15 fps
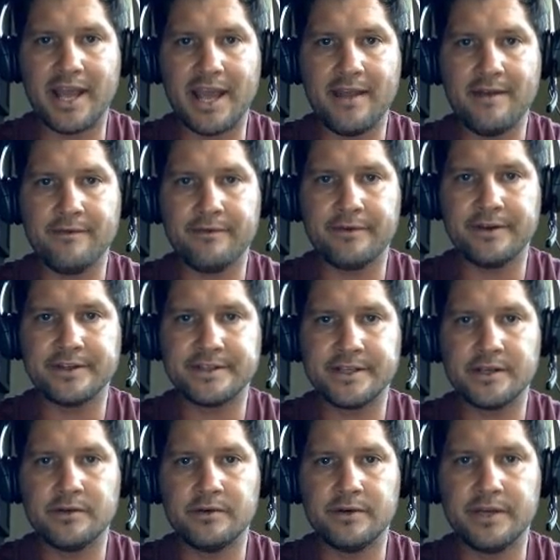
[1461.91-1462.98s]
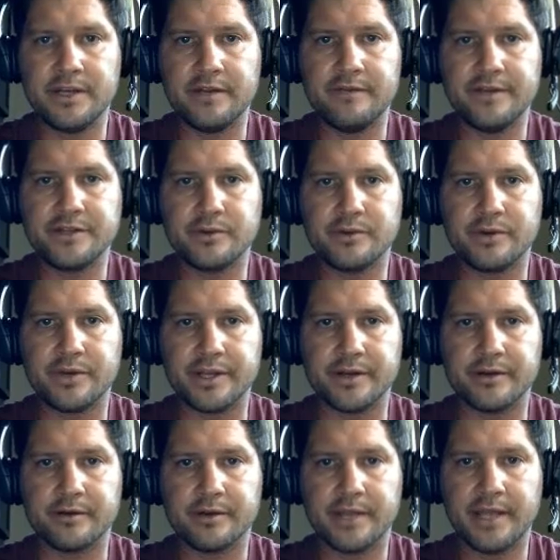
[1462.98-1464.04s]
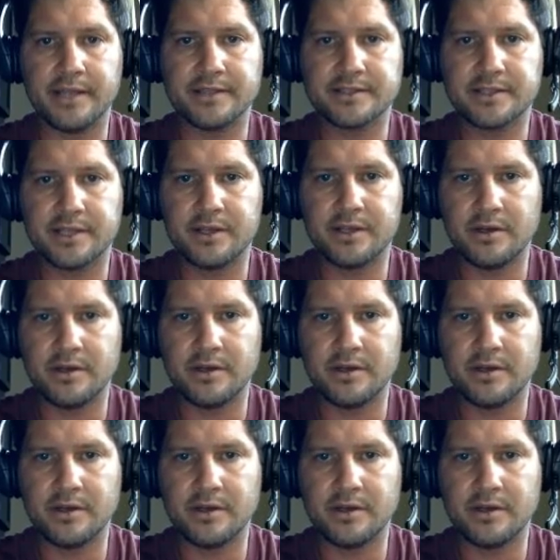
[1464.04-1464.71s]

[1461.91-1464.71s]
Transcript: every single individual here, okay? Let's click on